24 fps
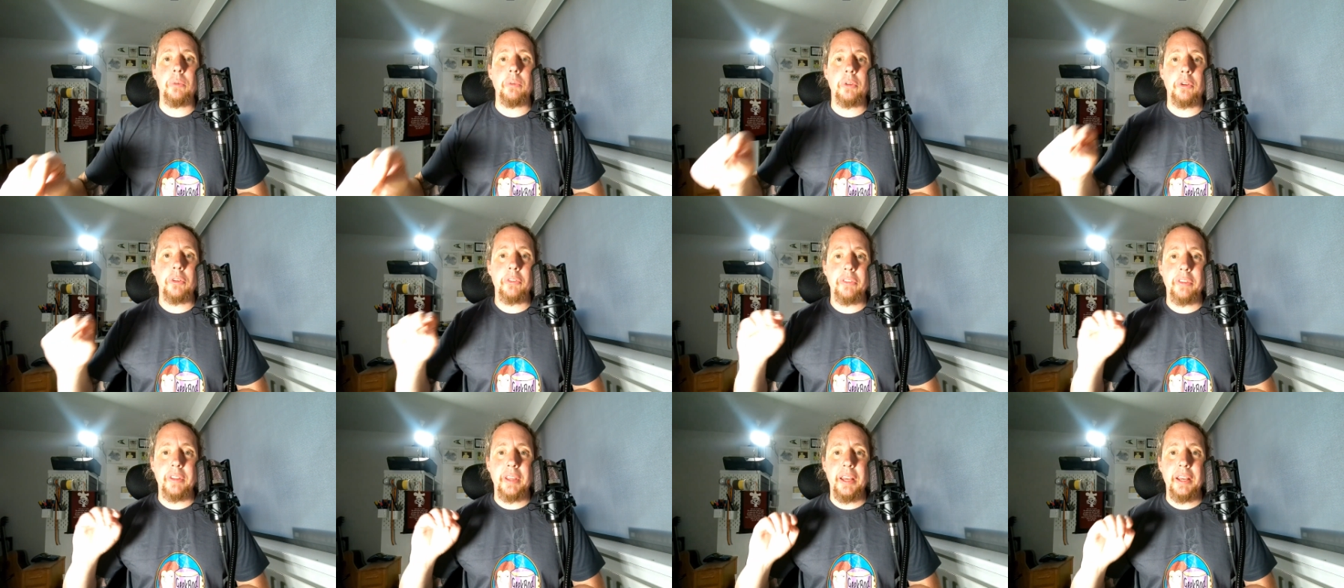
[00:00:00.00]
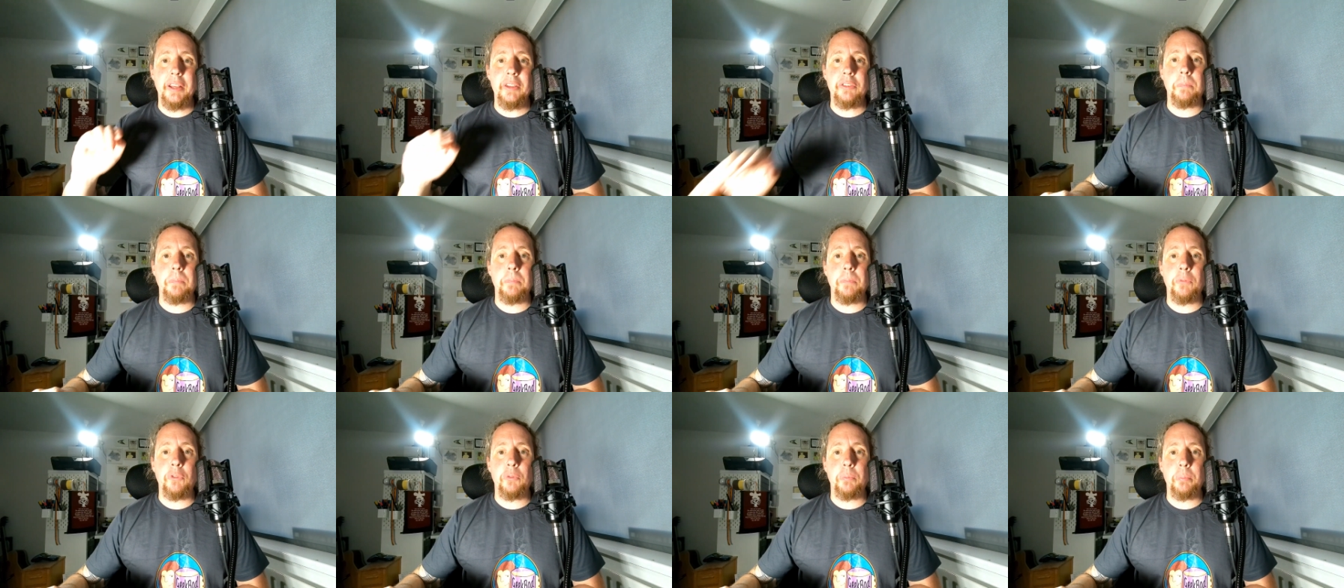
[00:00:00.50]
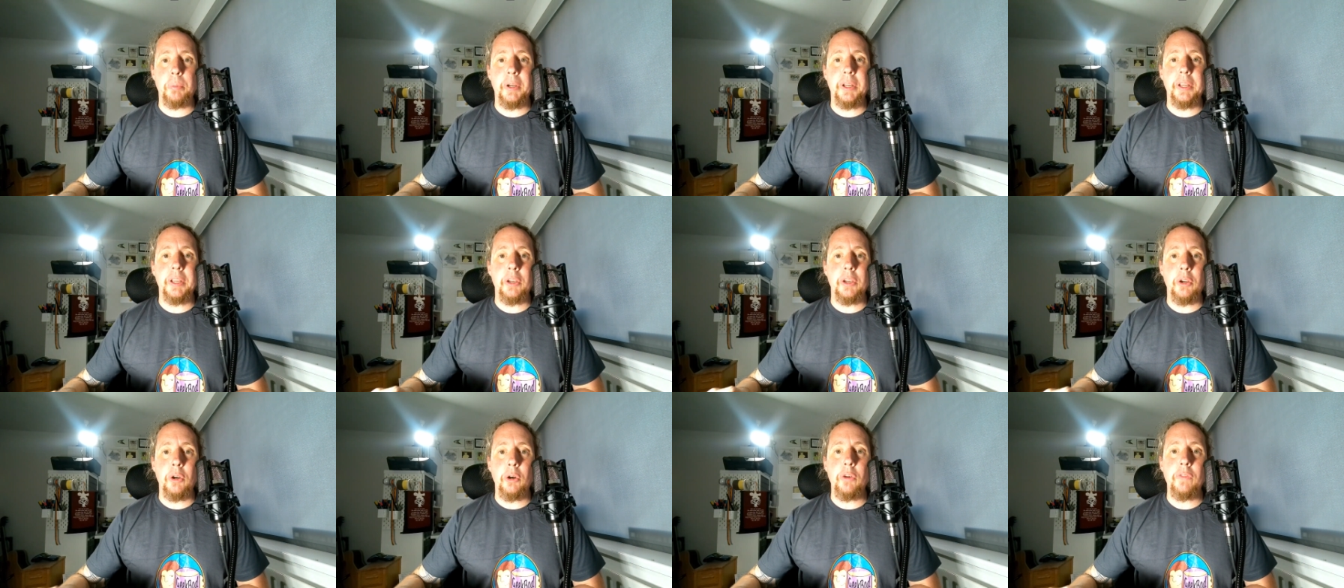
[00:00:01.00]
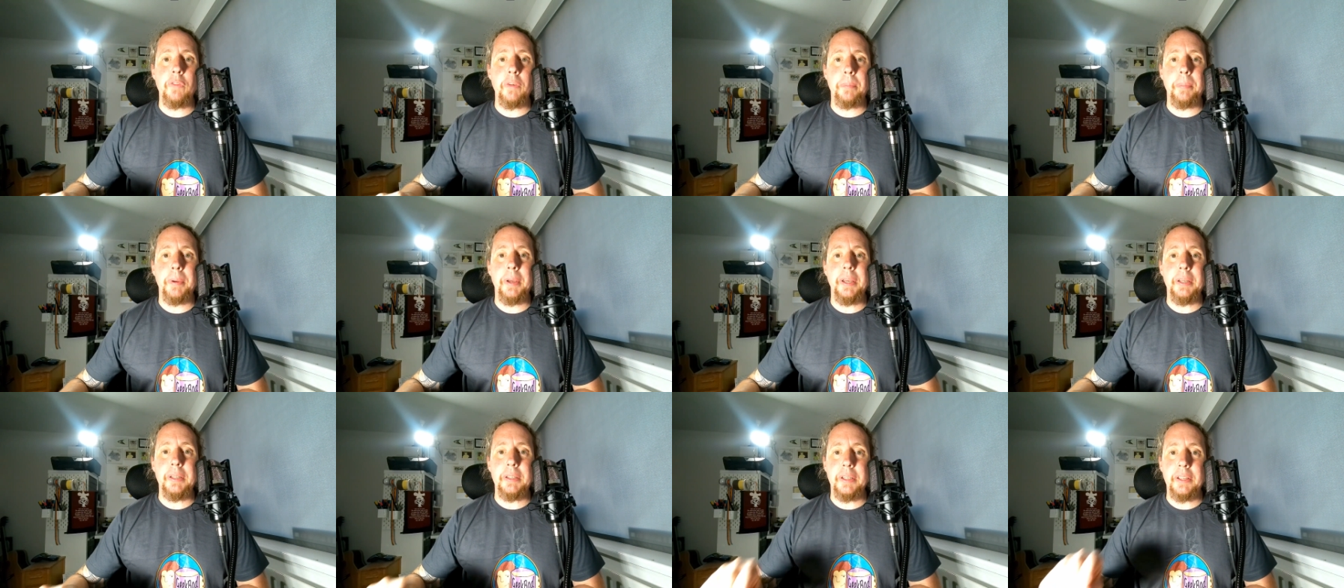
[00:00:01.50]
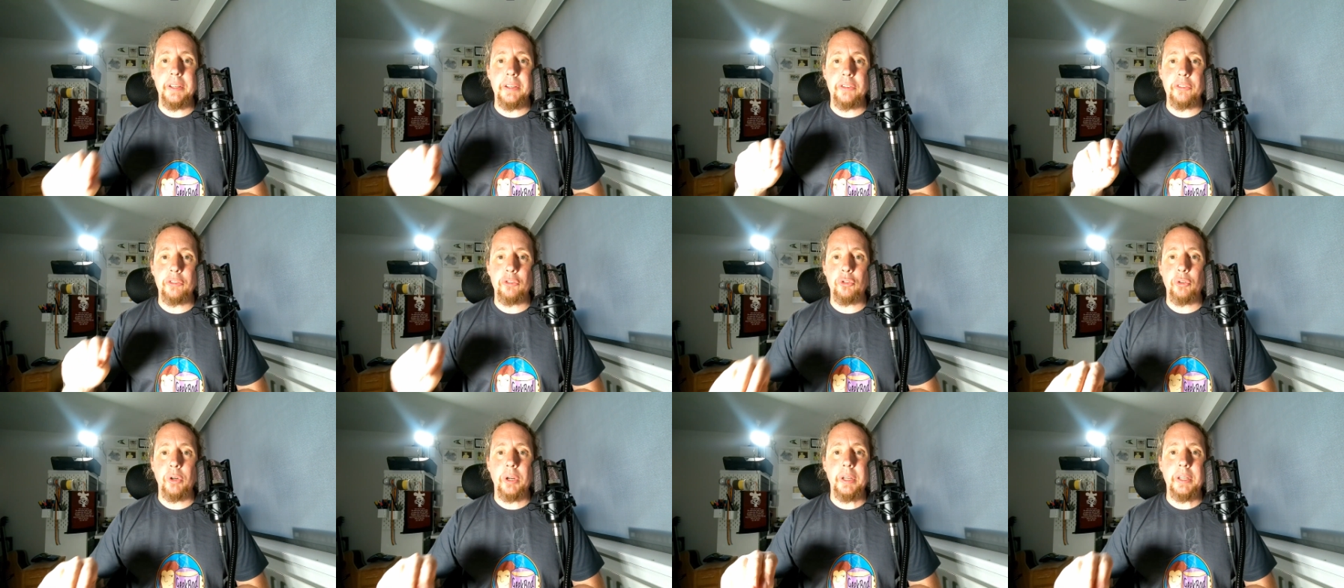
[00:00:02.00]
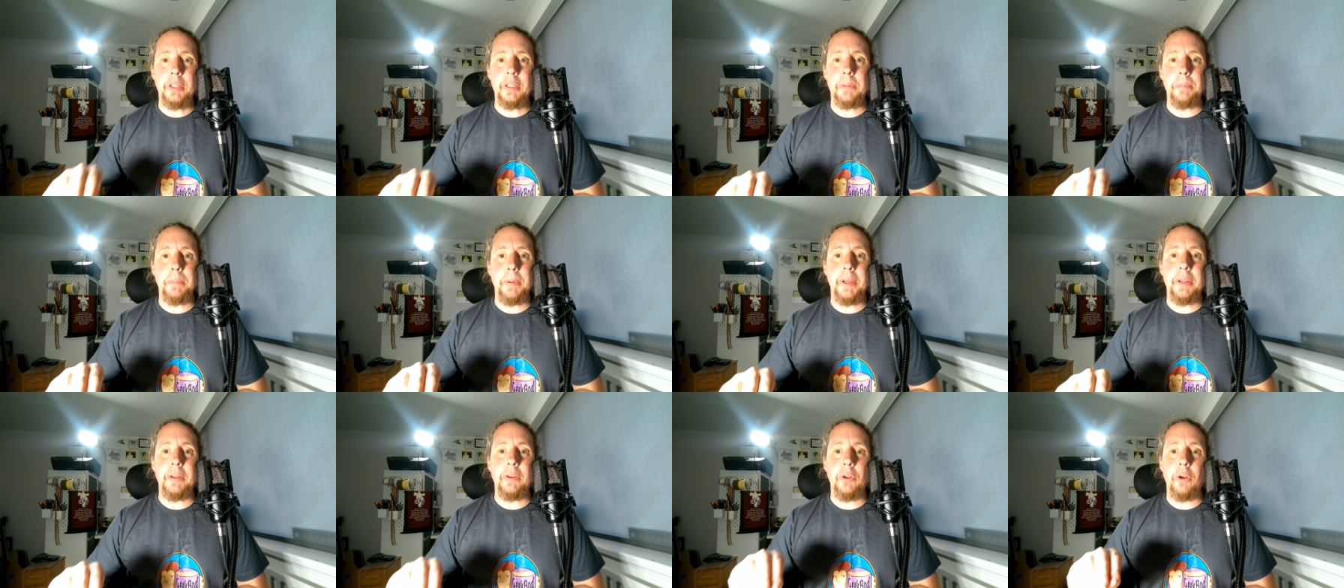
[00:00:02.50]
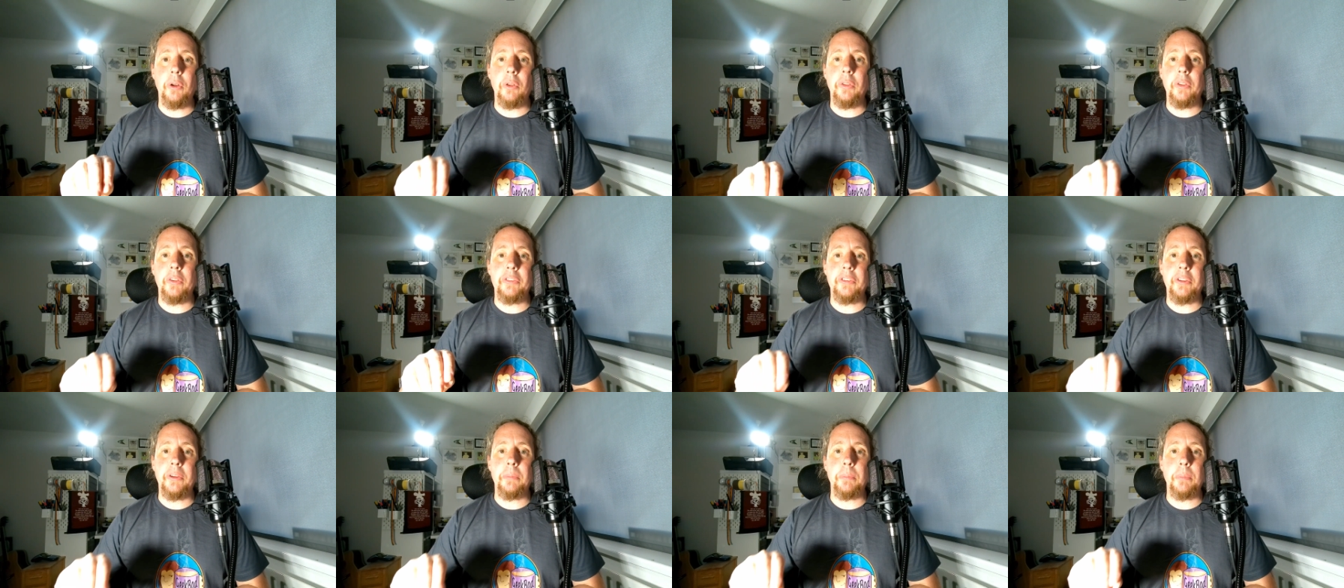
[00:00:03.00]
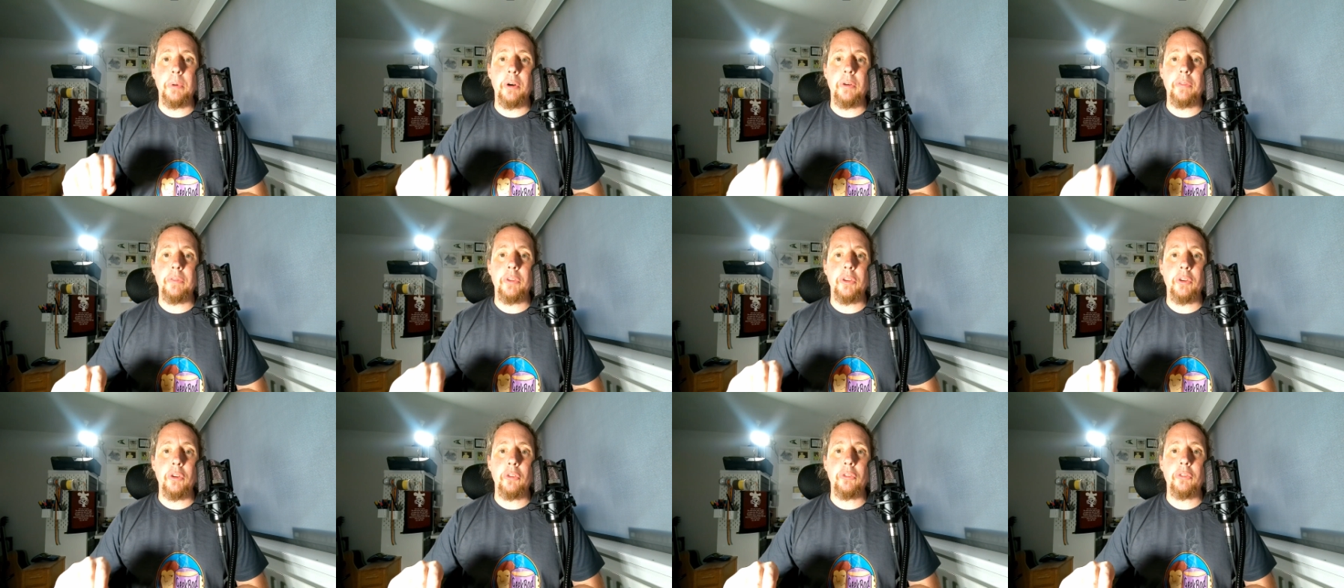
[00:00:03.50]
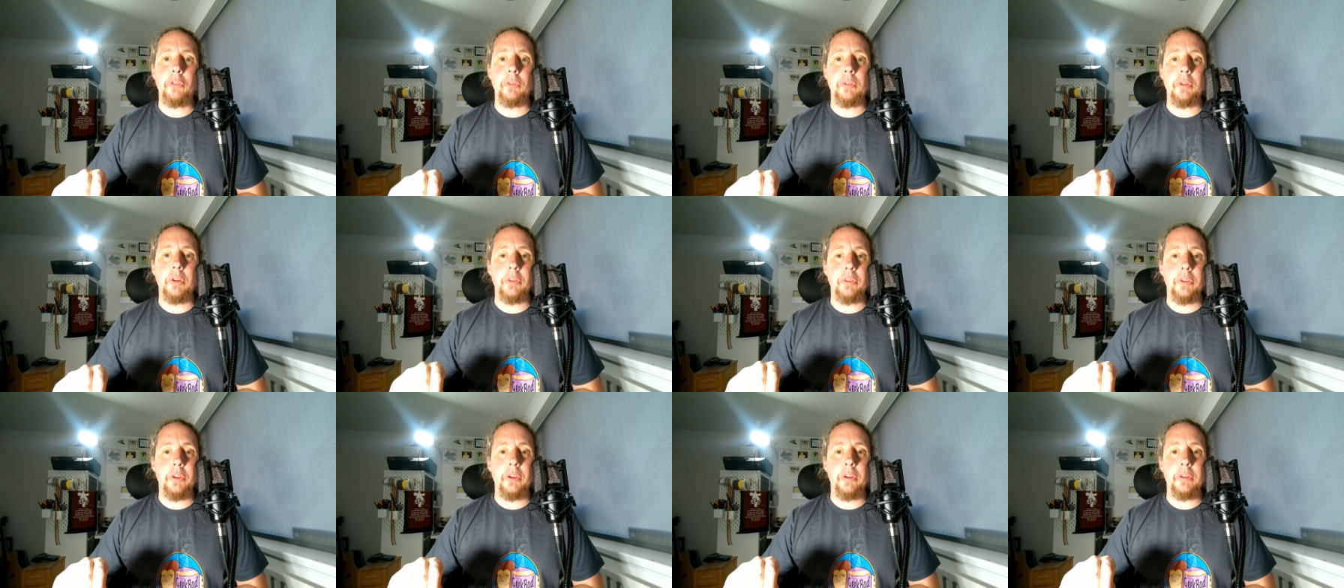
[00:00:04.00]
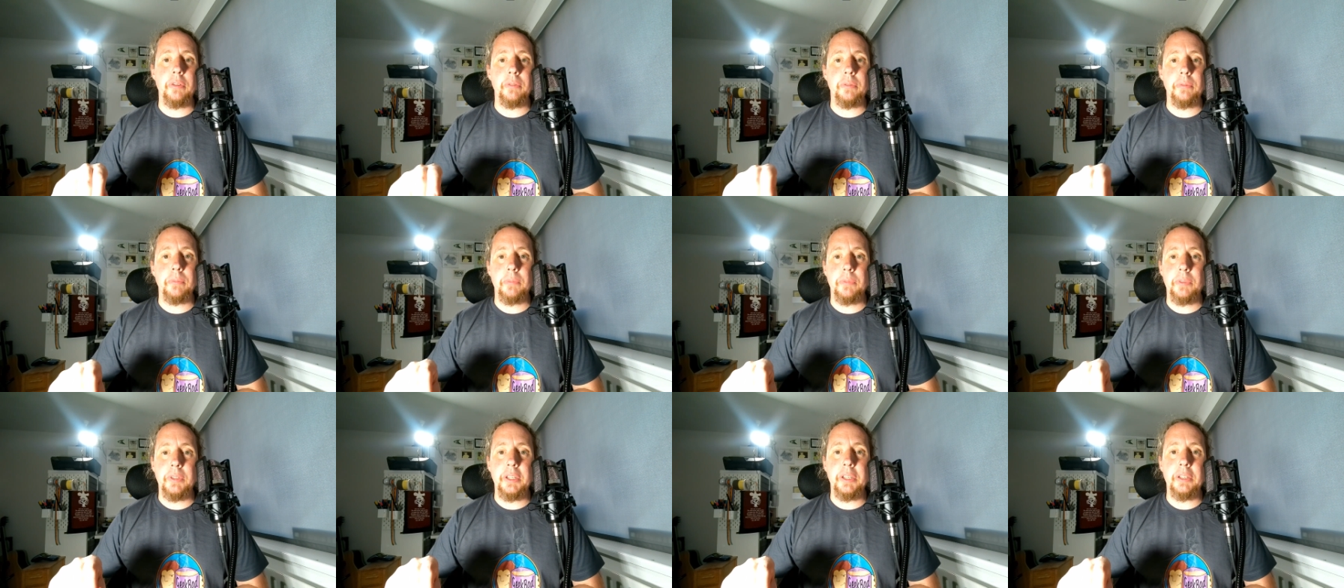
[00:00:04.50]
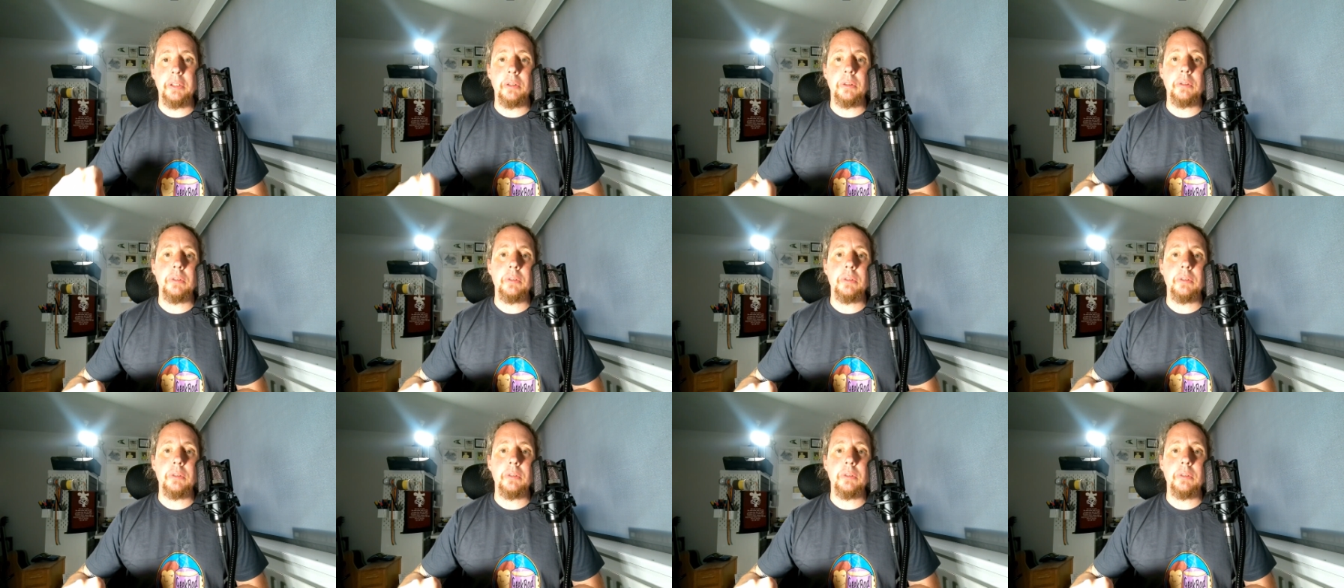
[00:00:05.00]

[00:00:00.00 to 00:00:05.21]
because the air's spraying over paint, it is drying the paint on the tip of your nozzle, on your needle.